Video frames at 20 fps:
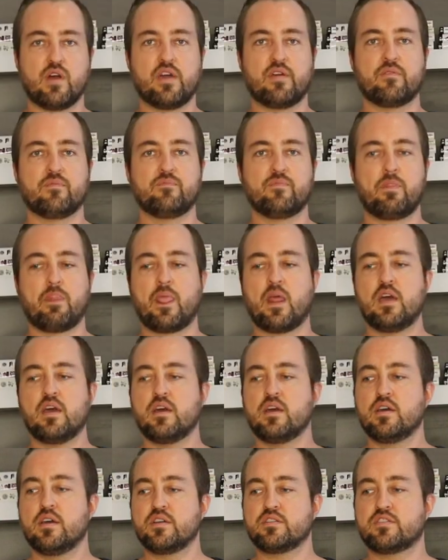right?
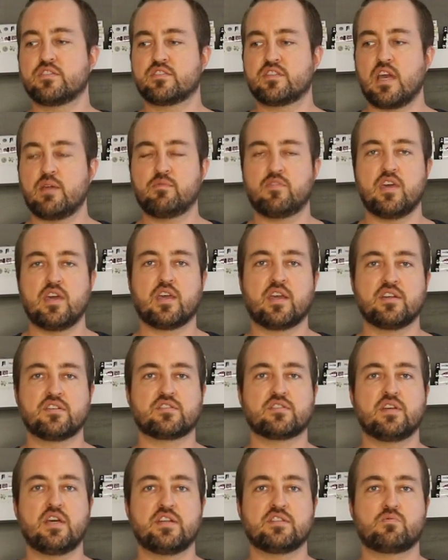It's the same thing
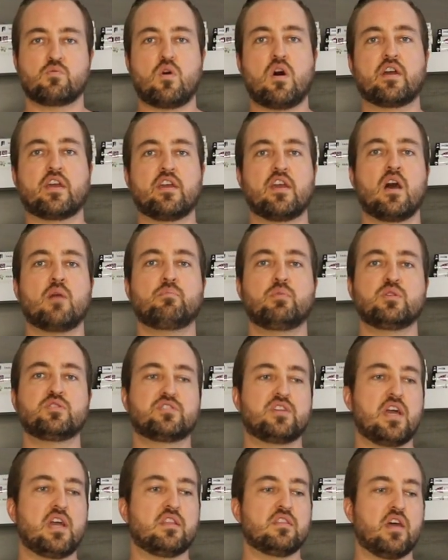as, as walking up and
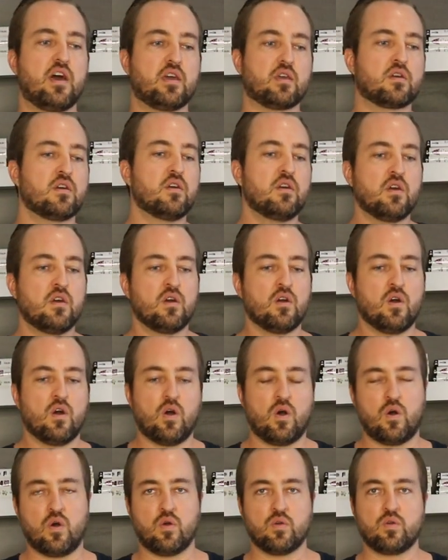saying like,
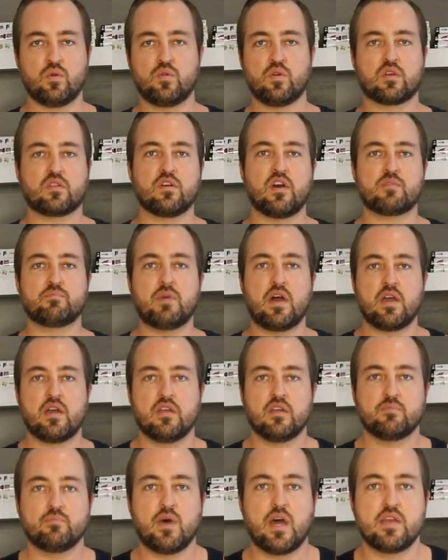oh, you look like
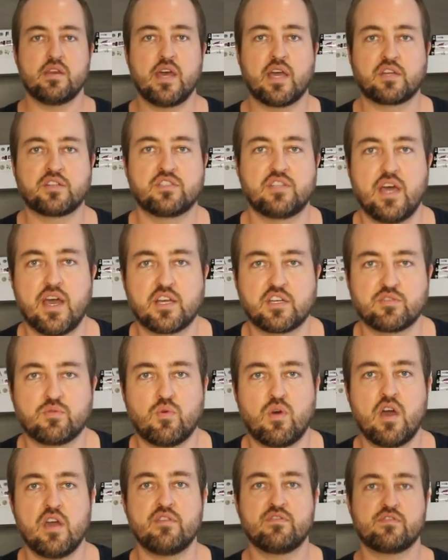my, my next
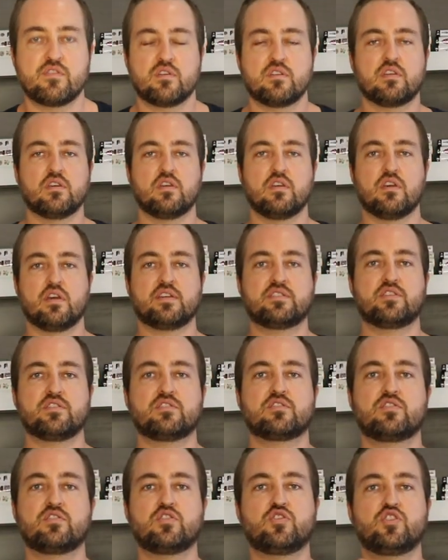ex-wife. or It's
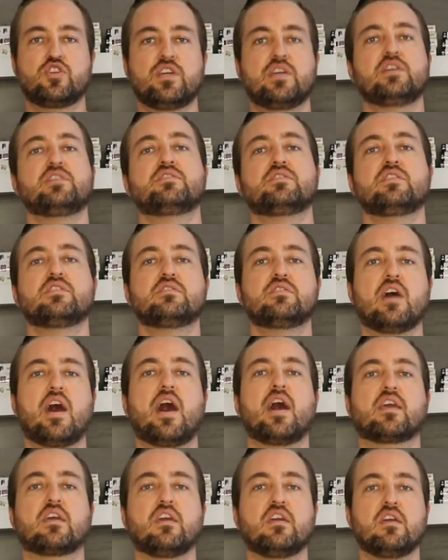just cheesy,
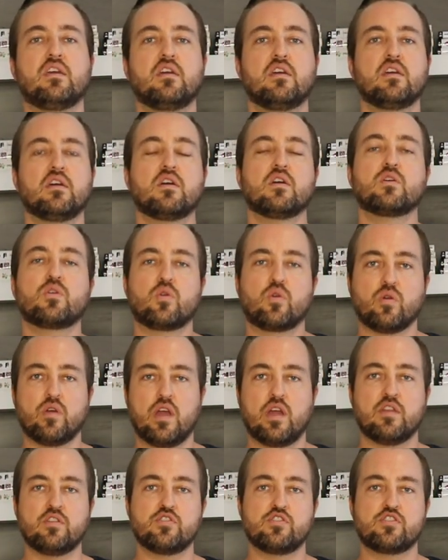tacky,
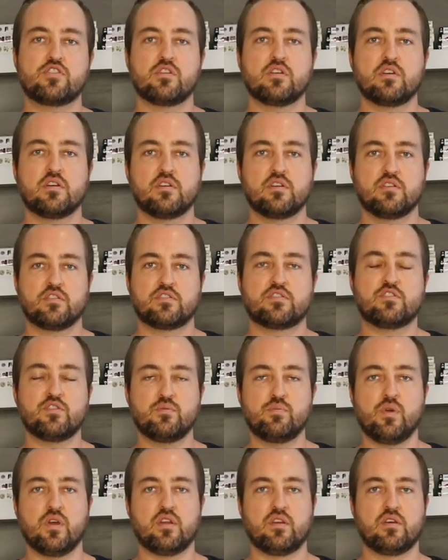cringe,
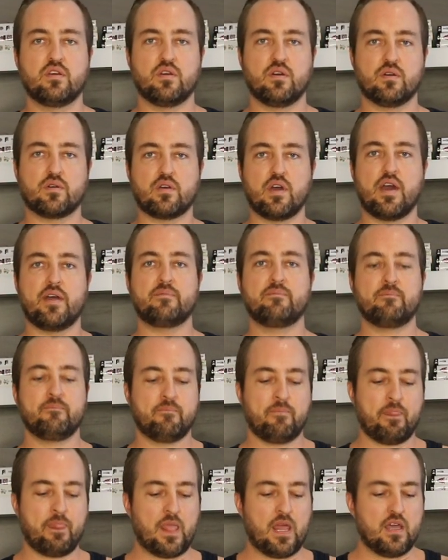stupid, okay?
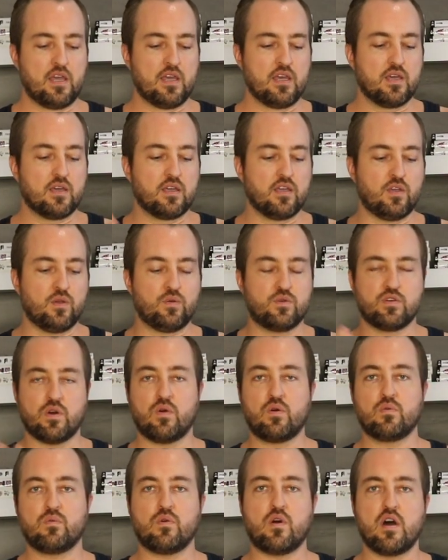You
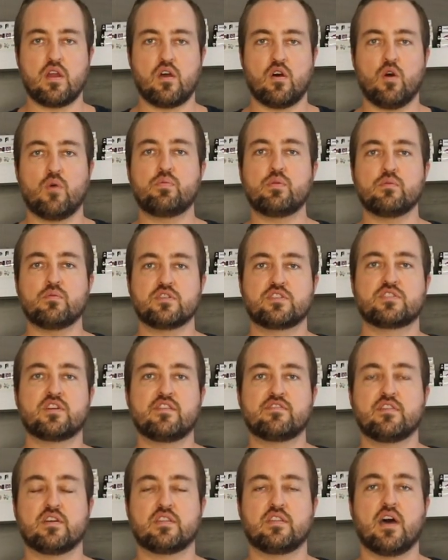don't want to open with
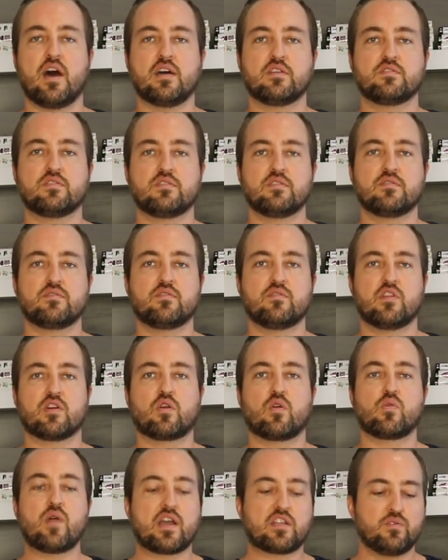stuff like that. The
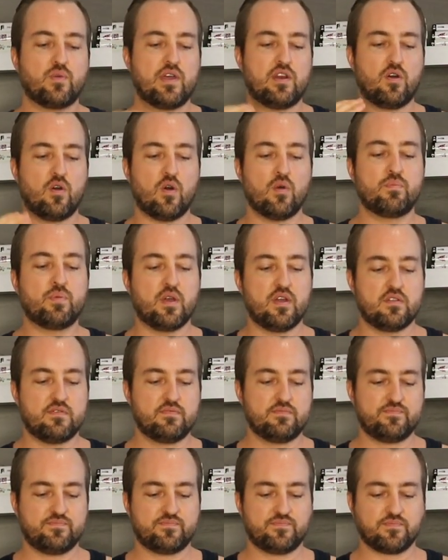correct way to
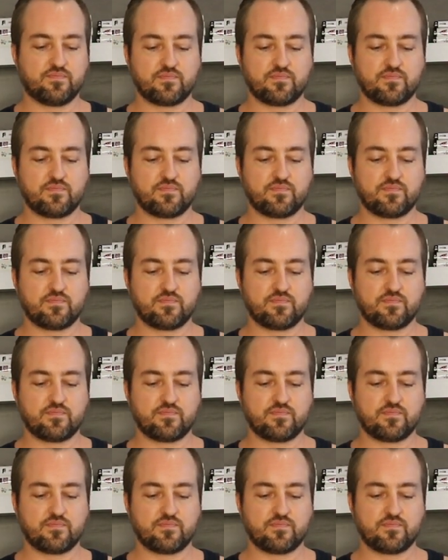open